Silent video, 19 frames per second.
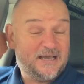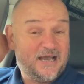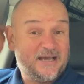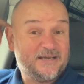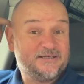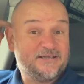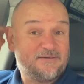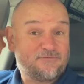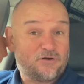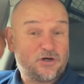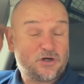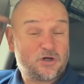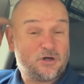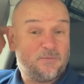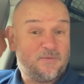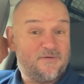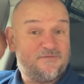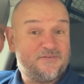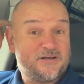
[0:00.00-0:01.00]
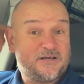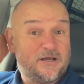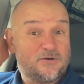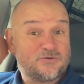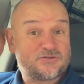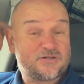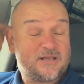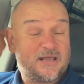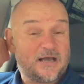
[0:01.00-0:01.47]
and I've got a couple of
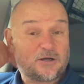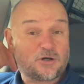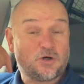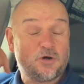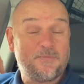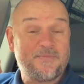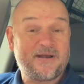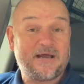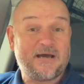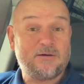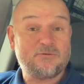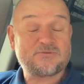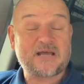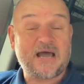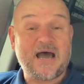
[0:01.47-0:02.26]
videos of that coming out,